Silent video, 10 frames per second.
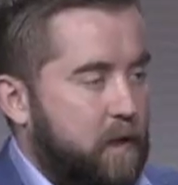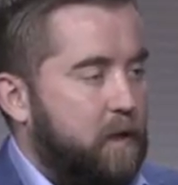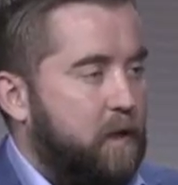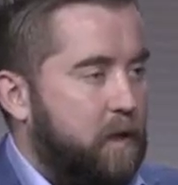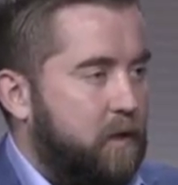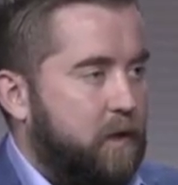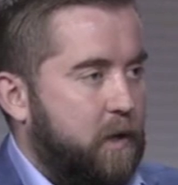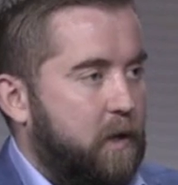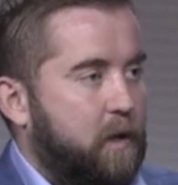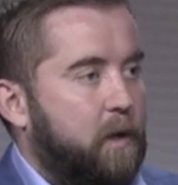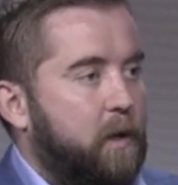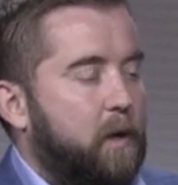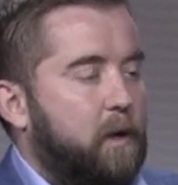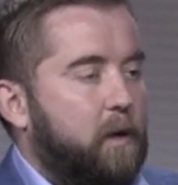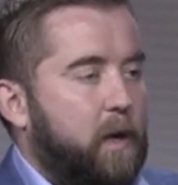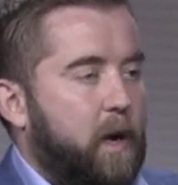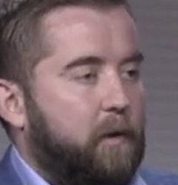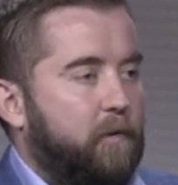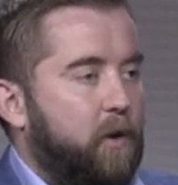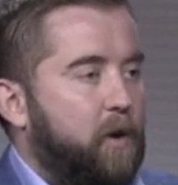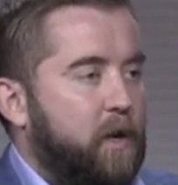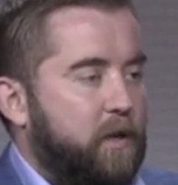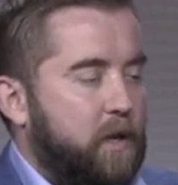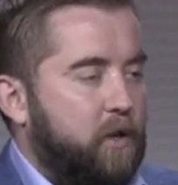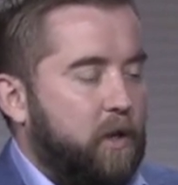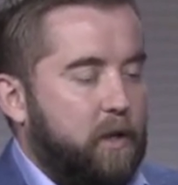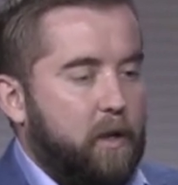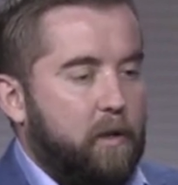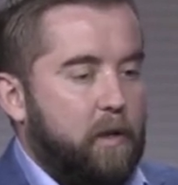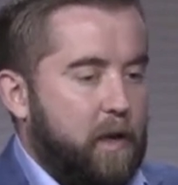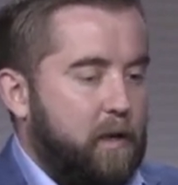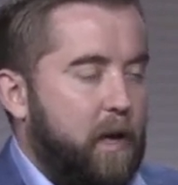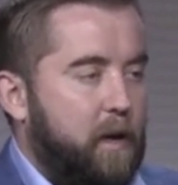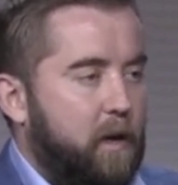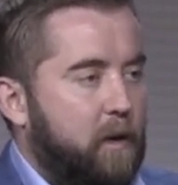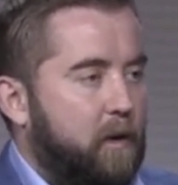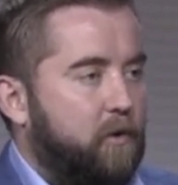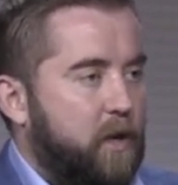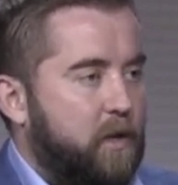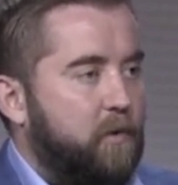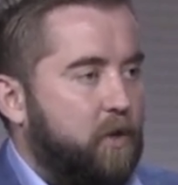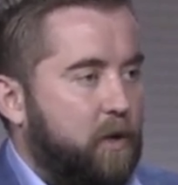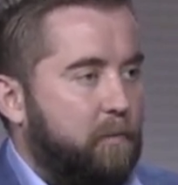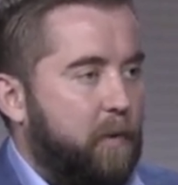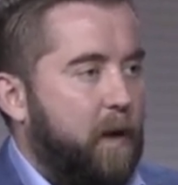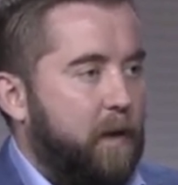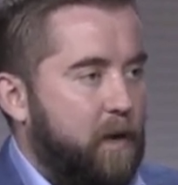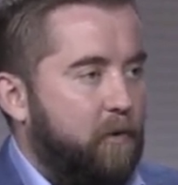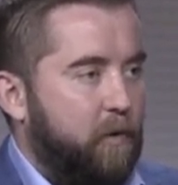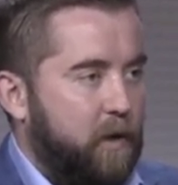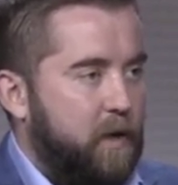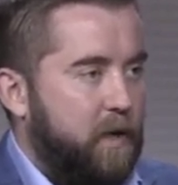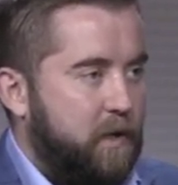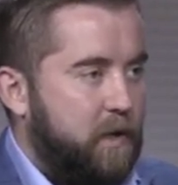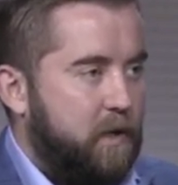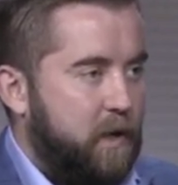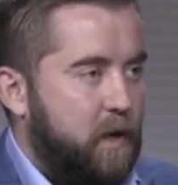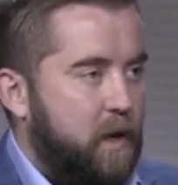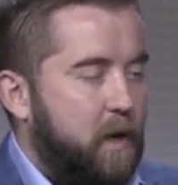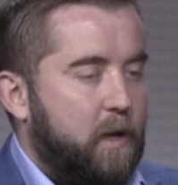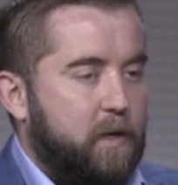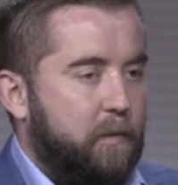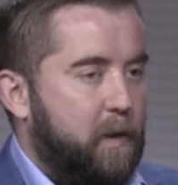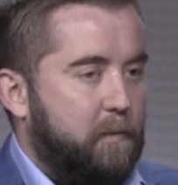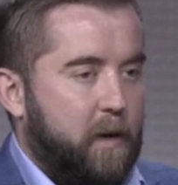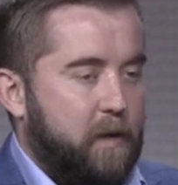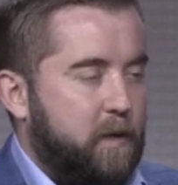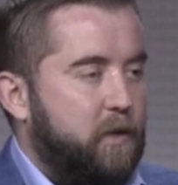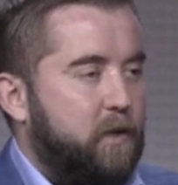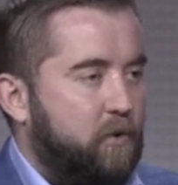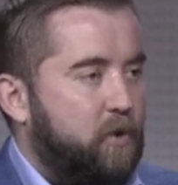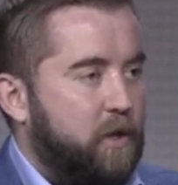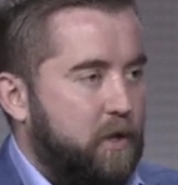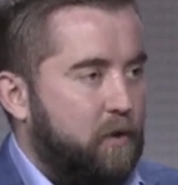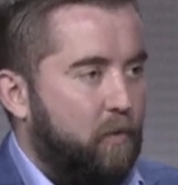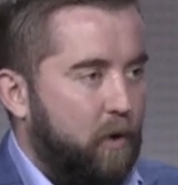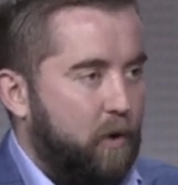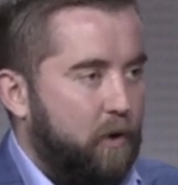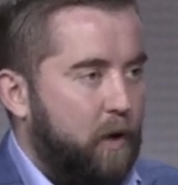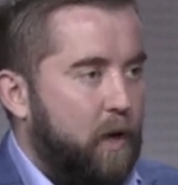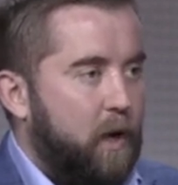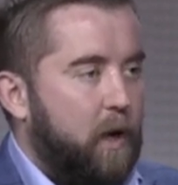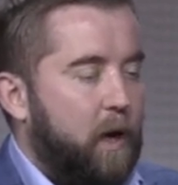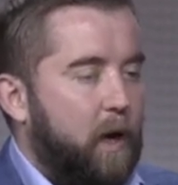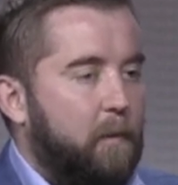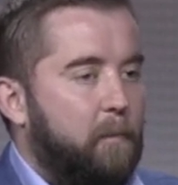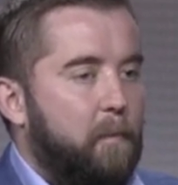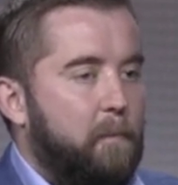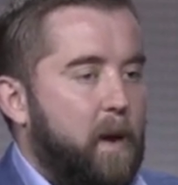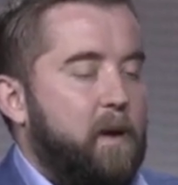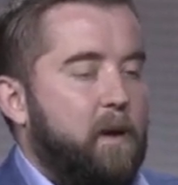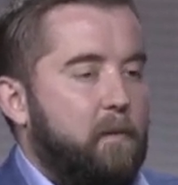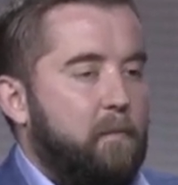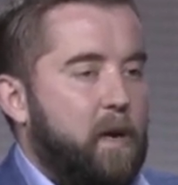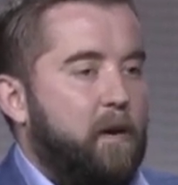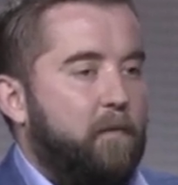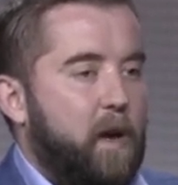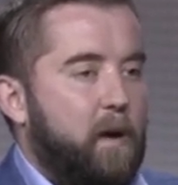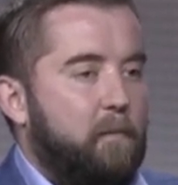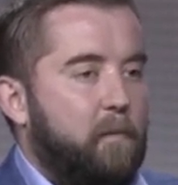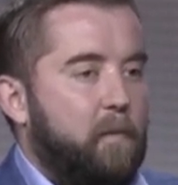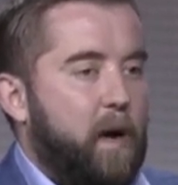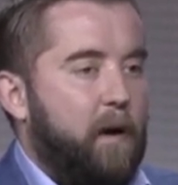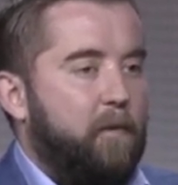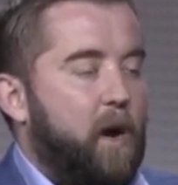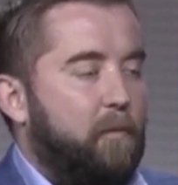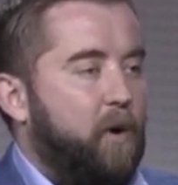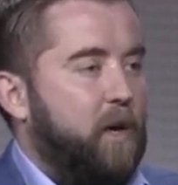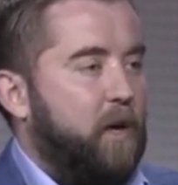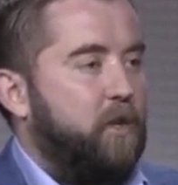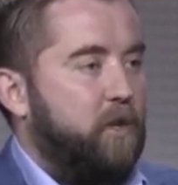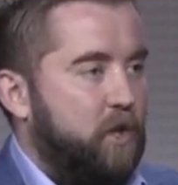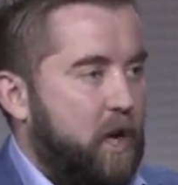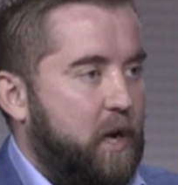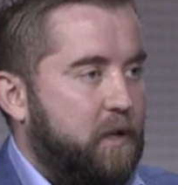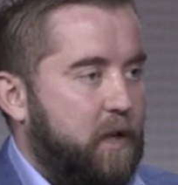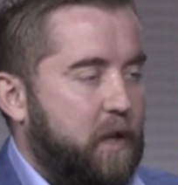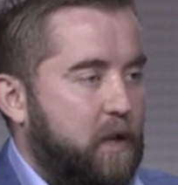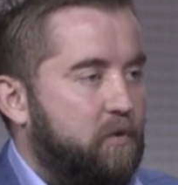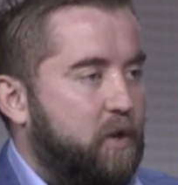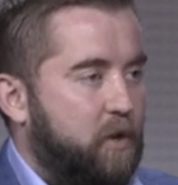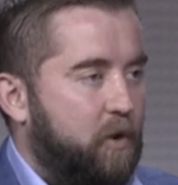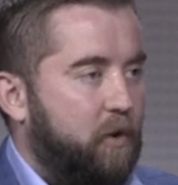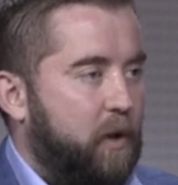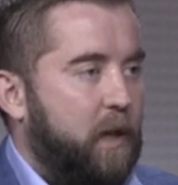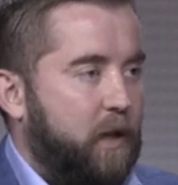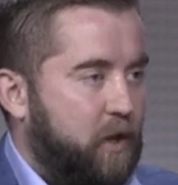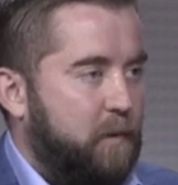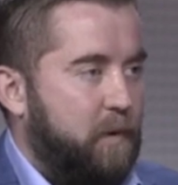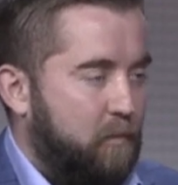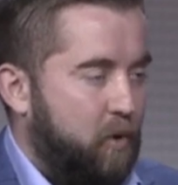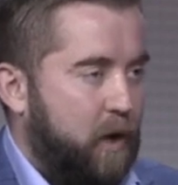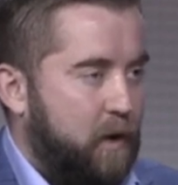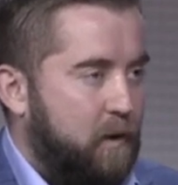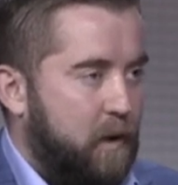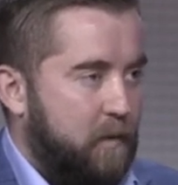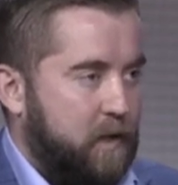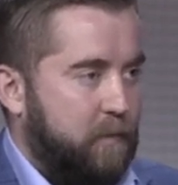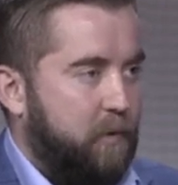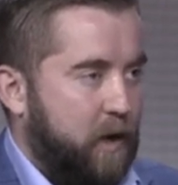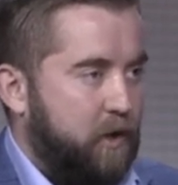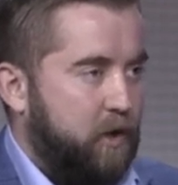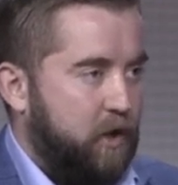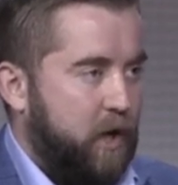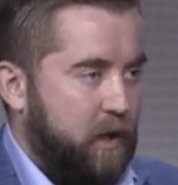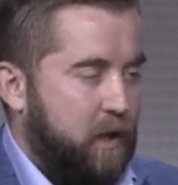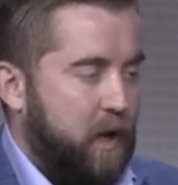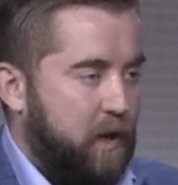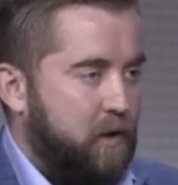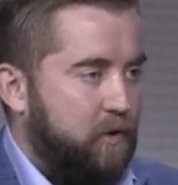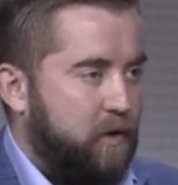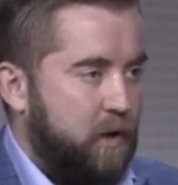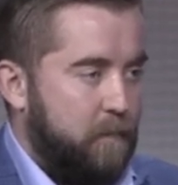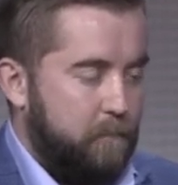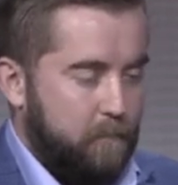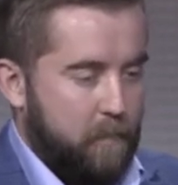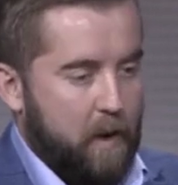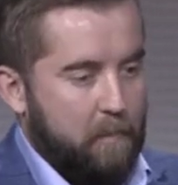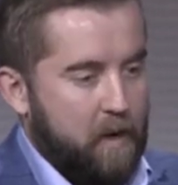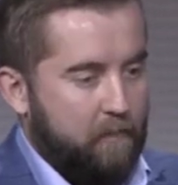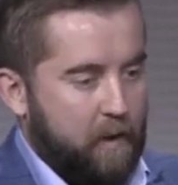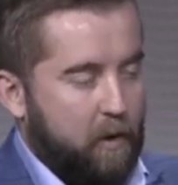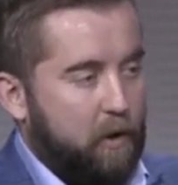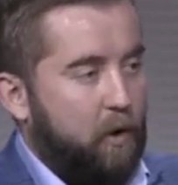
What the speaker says: in this kind of tokenization and data transmission pilot here with the DTCC, some of the biggest institutions in the world. Many of them have now production chains that they use internally, like JP Morgan has a production chain that they use, and many of them are